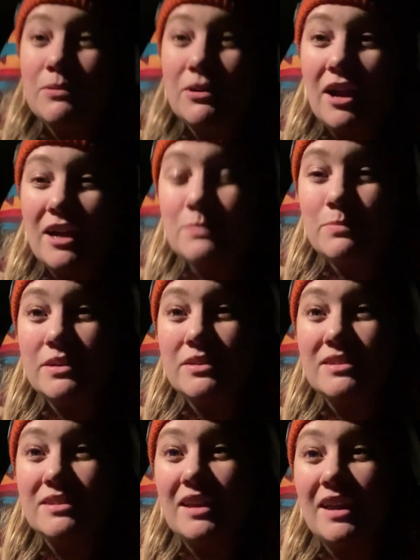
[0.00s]
your eyes
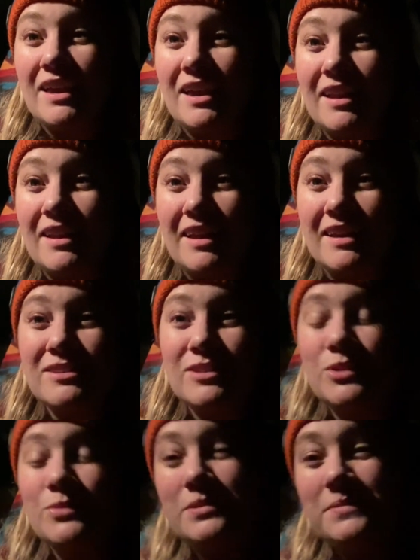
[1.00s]
peeled, and as
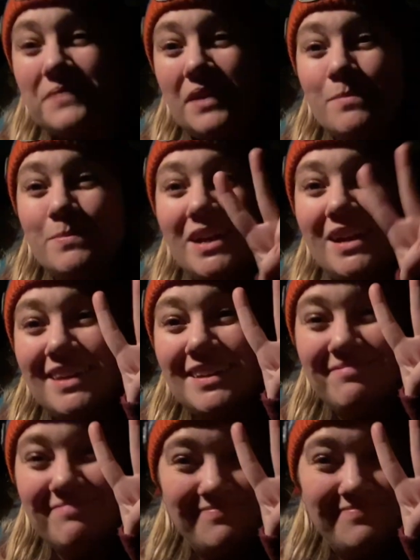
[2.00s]
usual, happy hiking.